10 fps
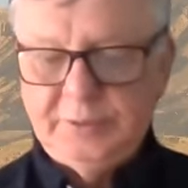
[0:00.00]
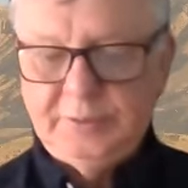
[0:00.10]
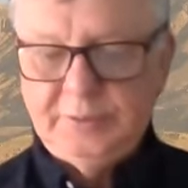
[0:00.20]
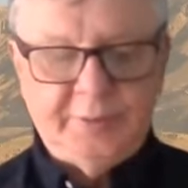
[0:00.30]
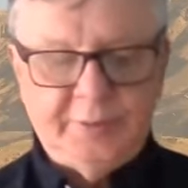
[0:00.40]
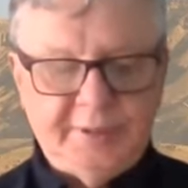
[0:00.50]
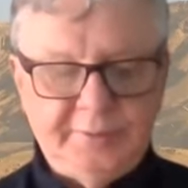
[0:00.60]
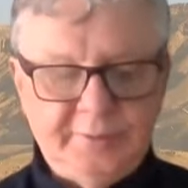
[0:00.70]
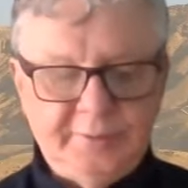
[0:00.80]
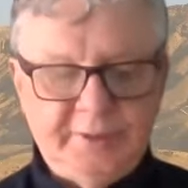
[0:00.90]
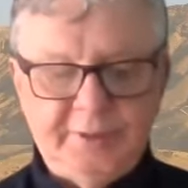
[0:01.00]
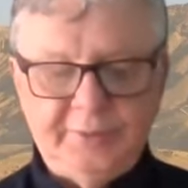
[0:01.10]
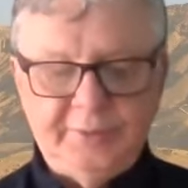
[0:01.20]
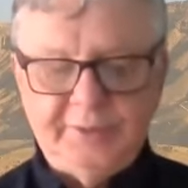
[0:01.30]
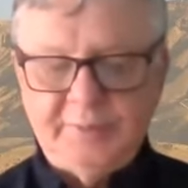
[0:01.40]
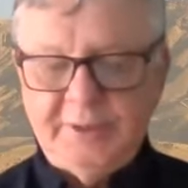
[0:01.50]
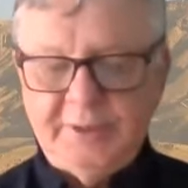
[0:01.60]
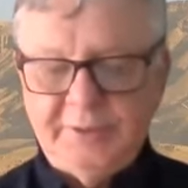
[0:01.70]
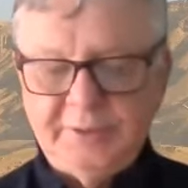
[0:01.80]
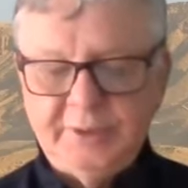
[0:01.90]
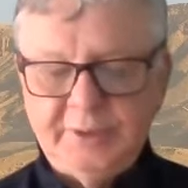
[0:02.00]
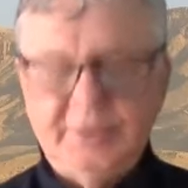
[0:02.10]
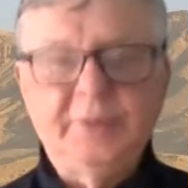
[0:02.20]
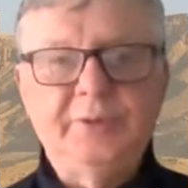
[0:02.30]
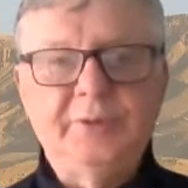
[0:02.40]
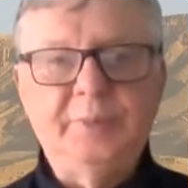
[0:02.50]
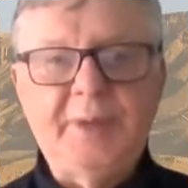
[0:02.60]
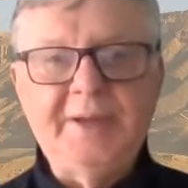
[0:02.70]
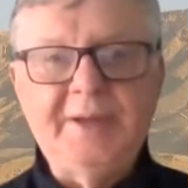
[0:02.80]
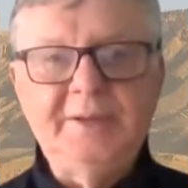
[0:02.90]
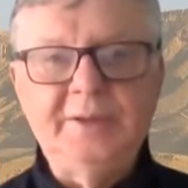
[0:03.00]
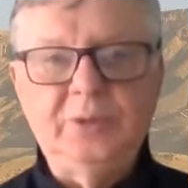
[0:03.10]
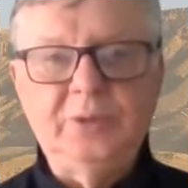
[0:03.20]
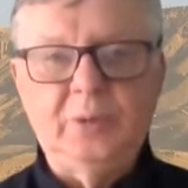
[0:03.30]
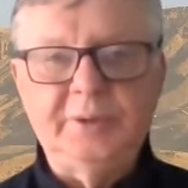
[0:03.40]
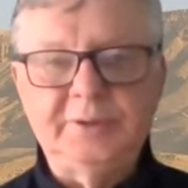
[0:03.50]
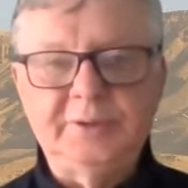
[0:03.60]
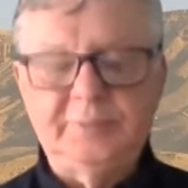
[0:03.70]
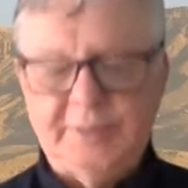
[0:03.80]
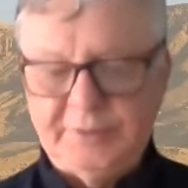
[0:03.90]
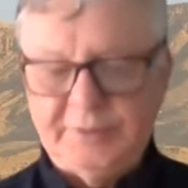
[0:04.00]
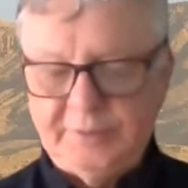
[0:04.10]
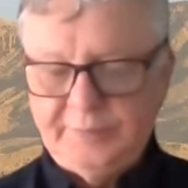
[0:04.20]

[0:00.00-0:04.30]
I would add here that this means the binding quality of matter.